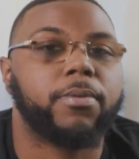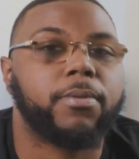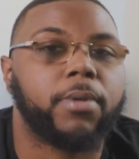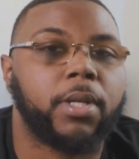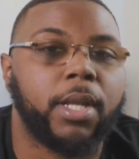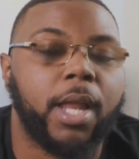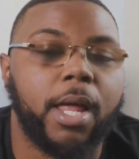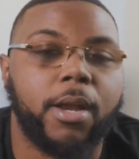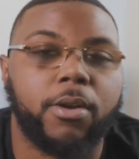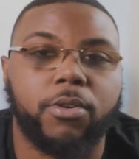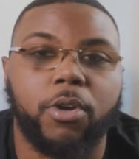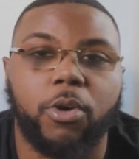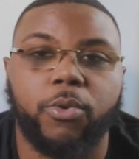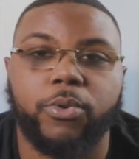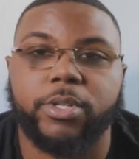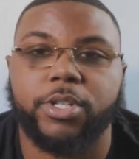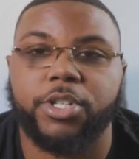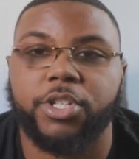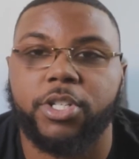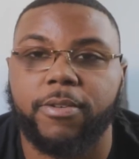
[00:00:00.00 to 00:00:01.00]
And I don't know
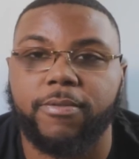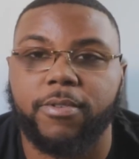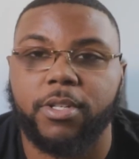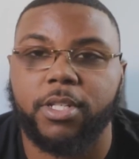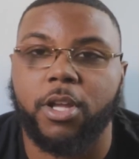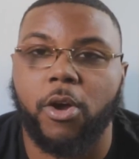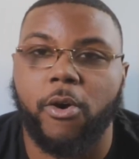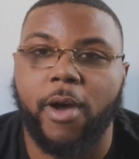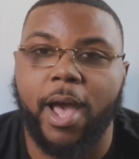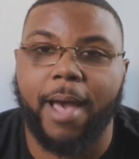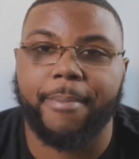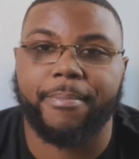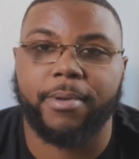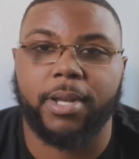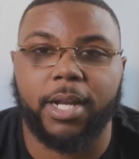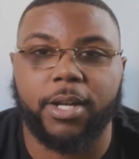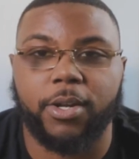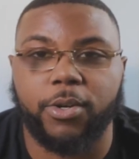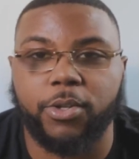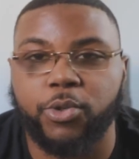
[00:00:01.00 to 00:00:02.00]
when the shift is gonna happen.
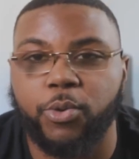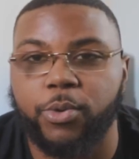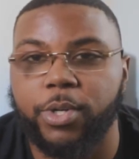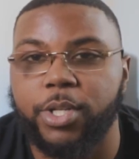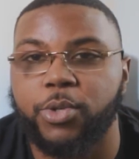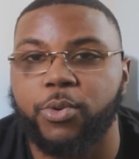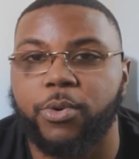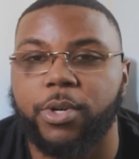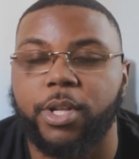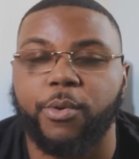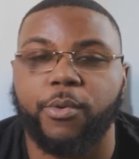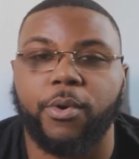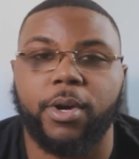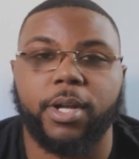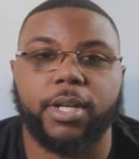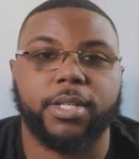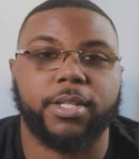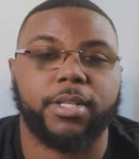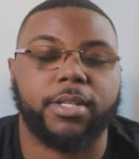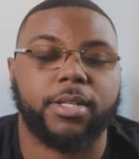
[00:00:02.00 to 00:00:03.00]
I know
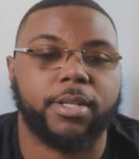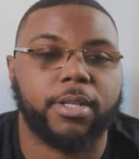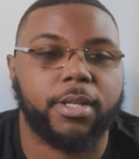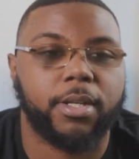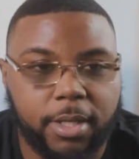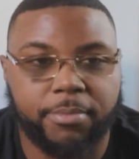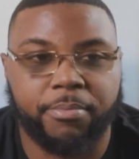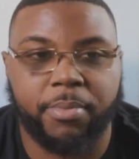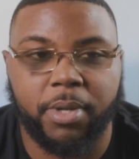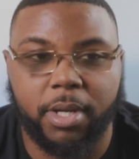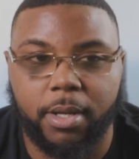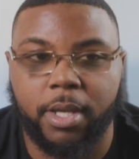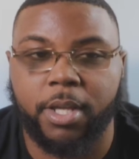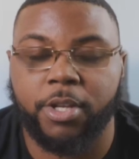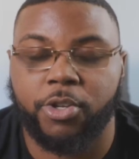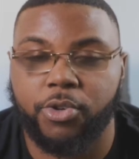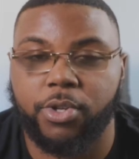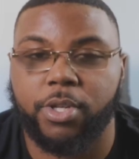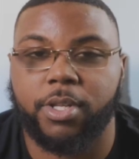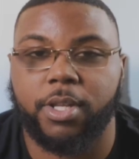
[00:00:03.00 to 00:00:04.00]
2021 has been an
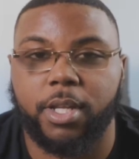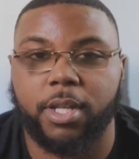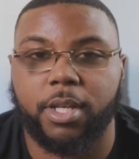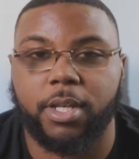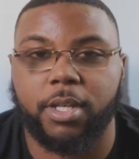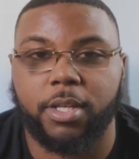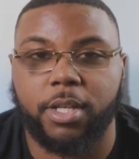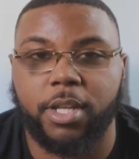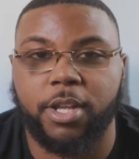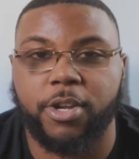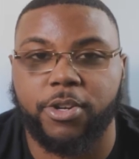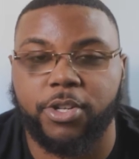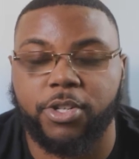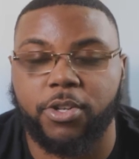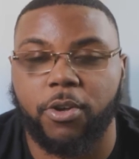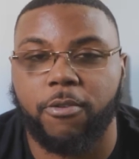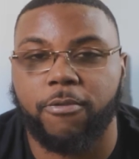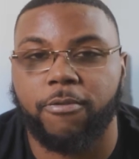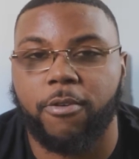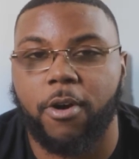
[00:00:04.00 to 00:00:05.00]
interesting year
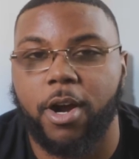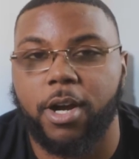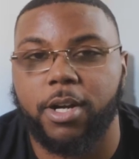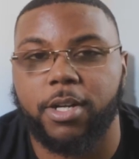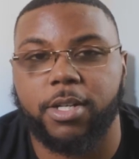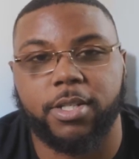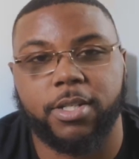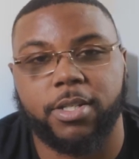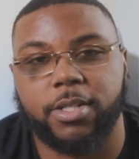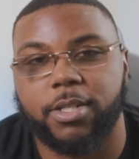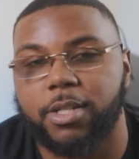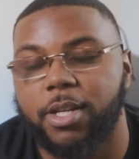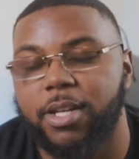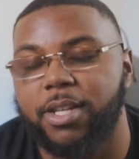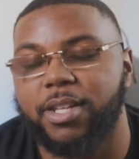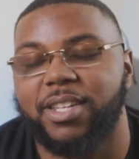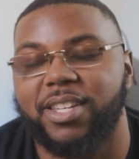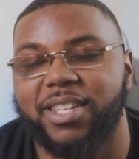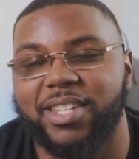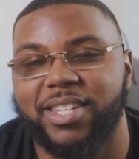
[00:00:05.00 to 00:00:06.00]
so far, and
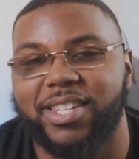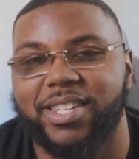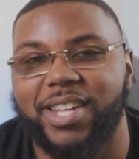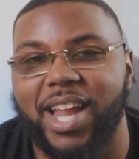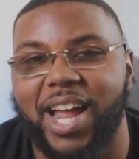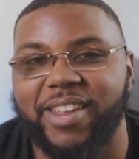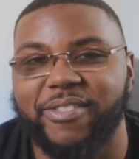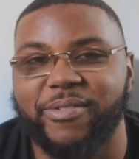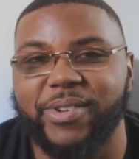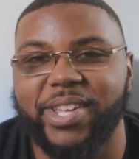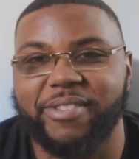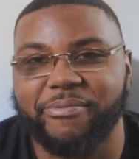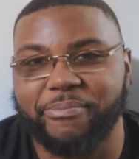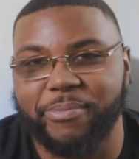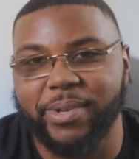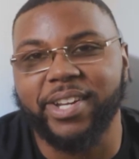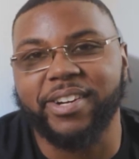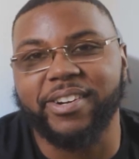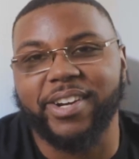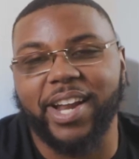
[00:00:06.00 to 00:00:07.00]
it's not even
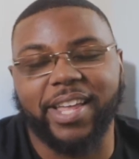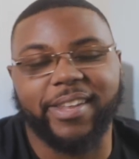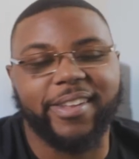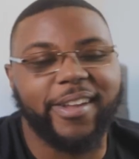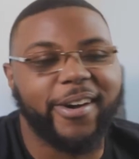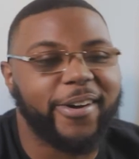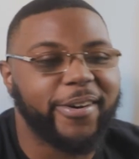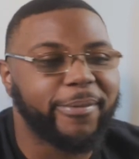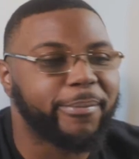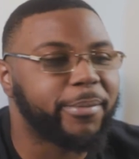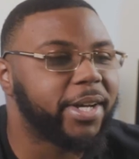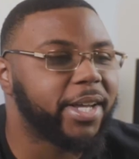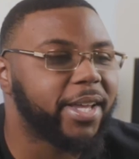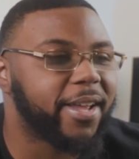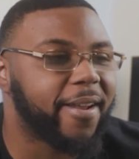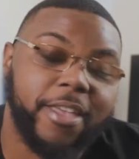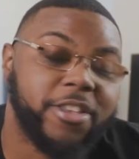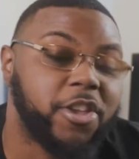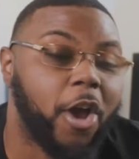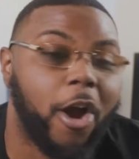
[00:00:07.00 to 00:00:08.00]
been here that long. But
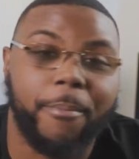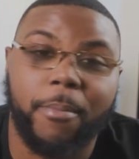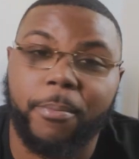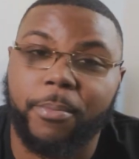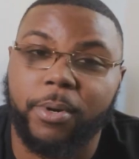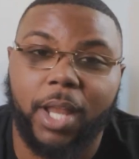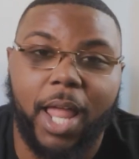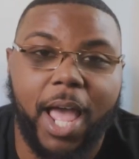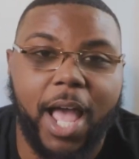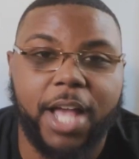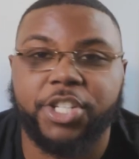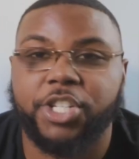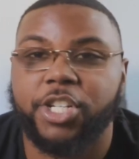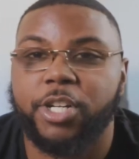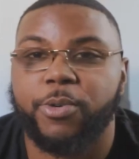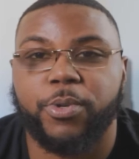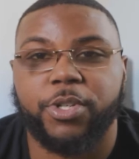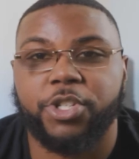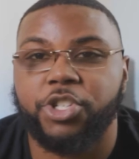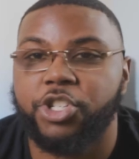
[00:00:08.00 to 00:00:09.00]
y'all remember last
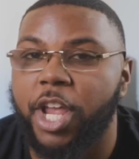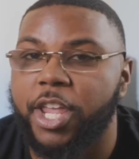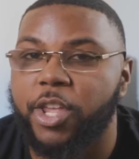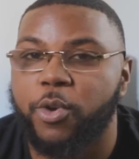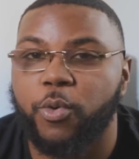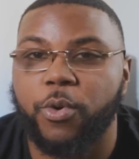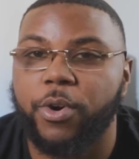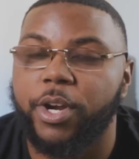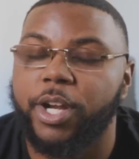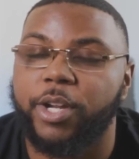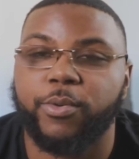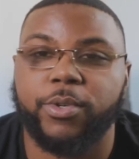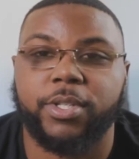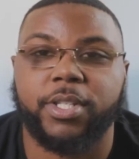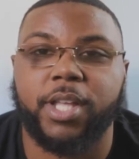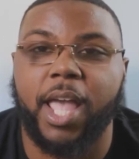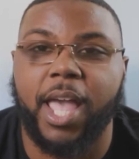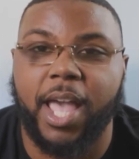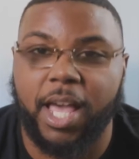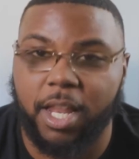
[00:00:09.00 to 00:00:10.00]
year when January was
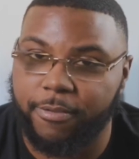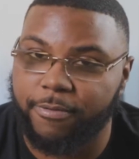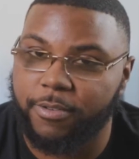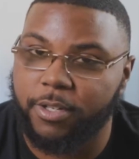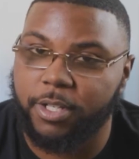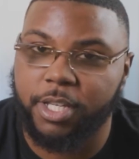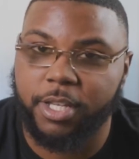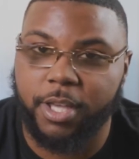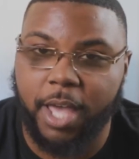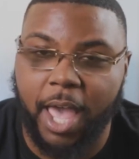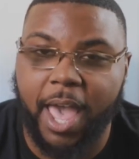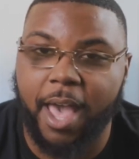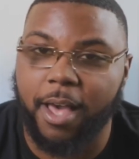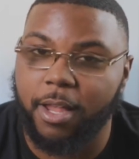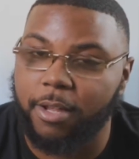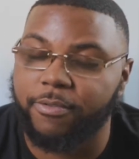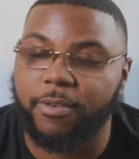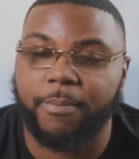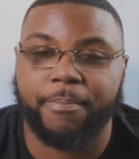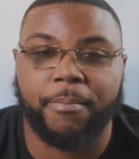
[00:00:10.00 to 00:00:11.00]
a hell
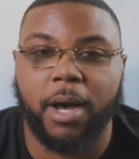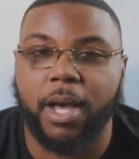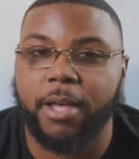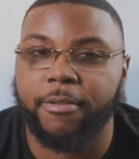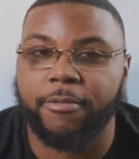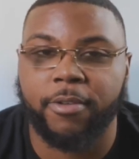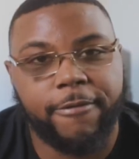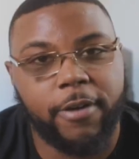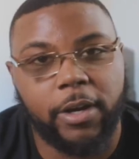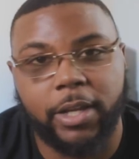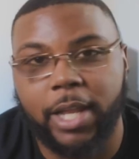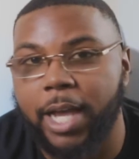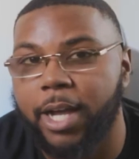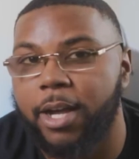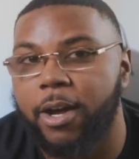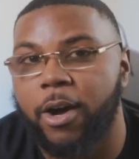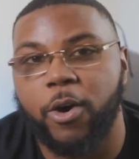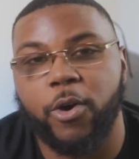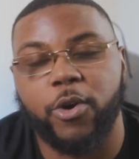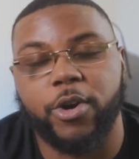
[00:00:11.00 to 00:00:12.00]
of a month. Felt like
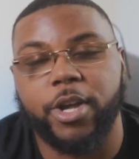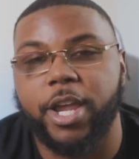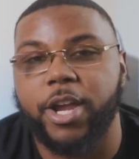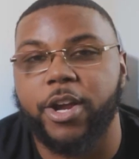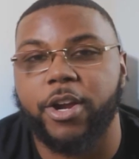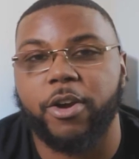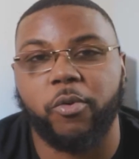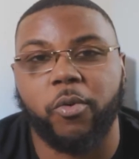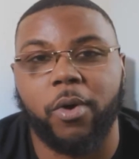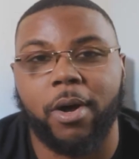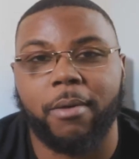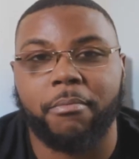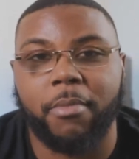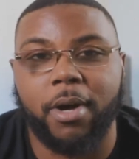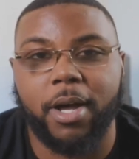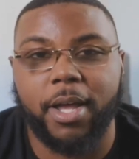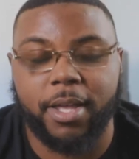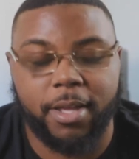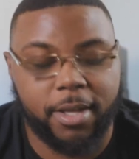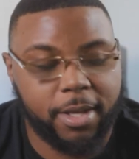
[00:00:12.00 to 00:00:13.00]
a whole year in 1
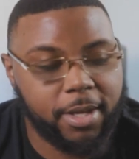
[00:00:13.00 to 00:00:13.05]
month.